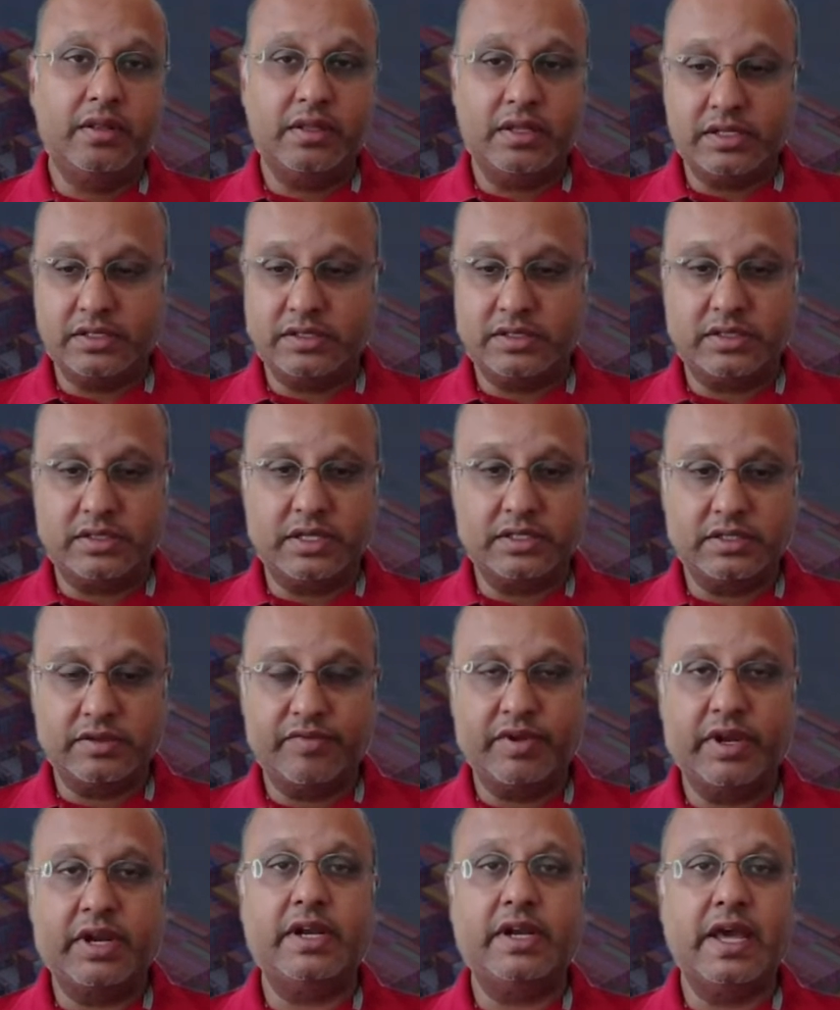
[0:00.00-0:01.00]
There's a
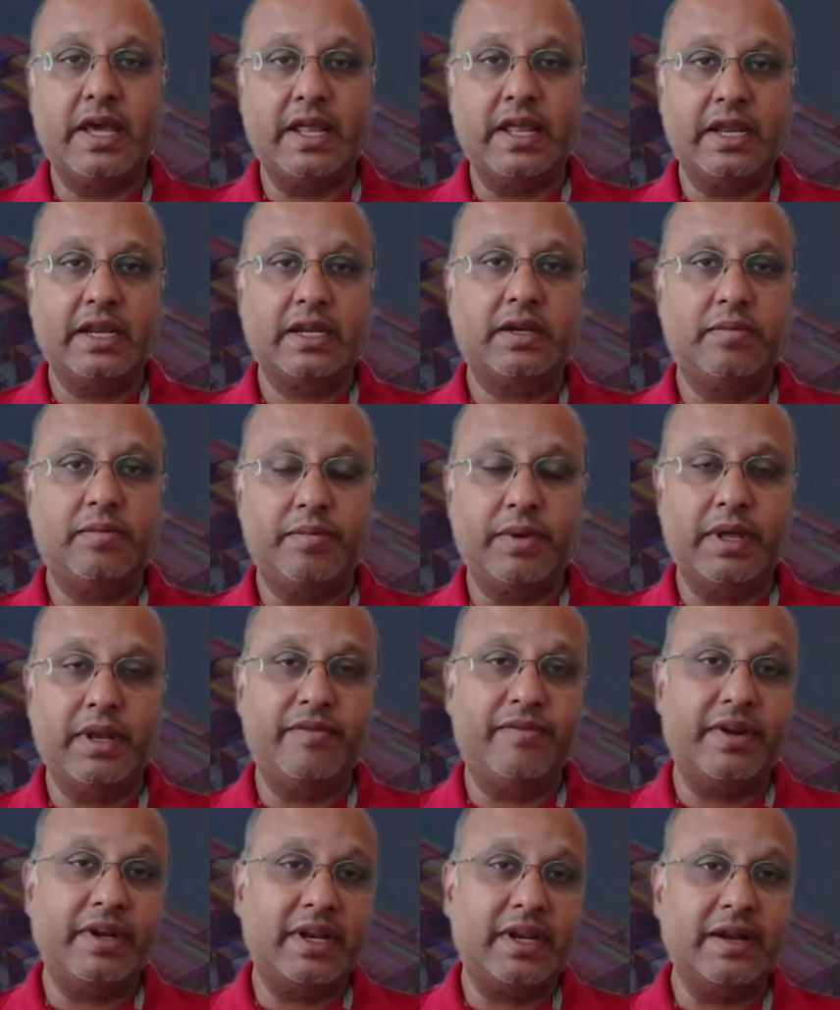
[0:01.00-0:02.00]
very direct
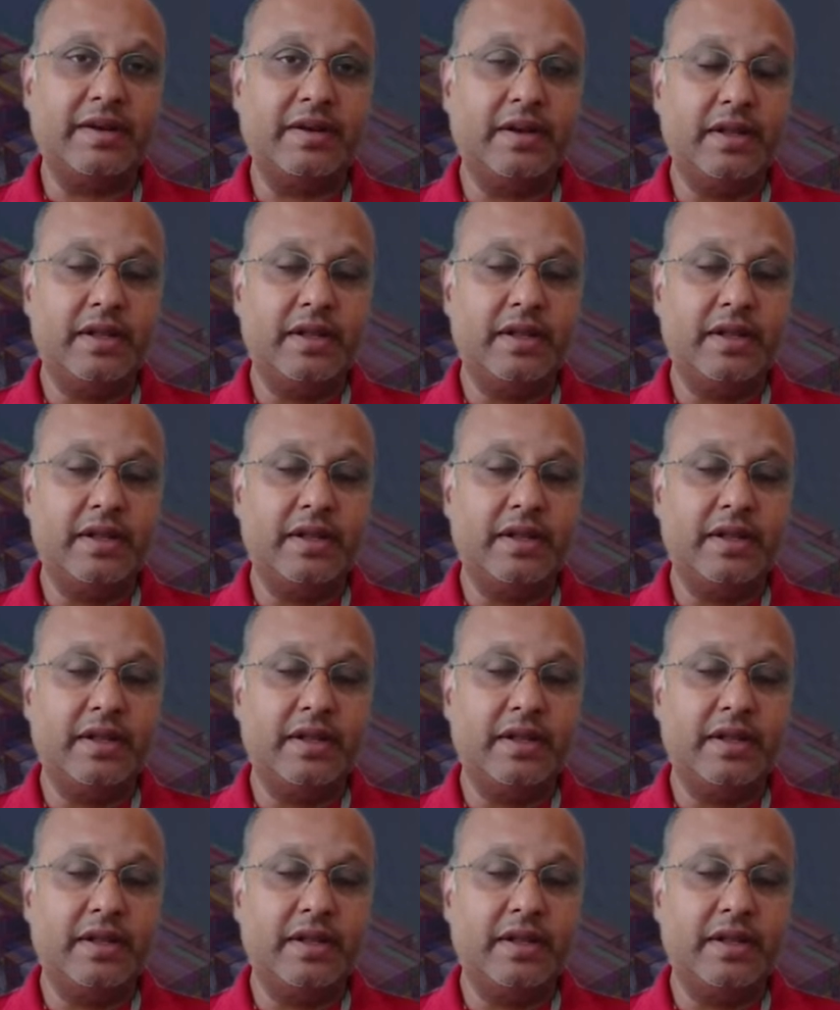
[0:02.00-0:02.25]
benefit,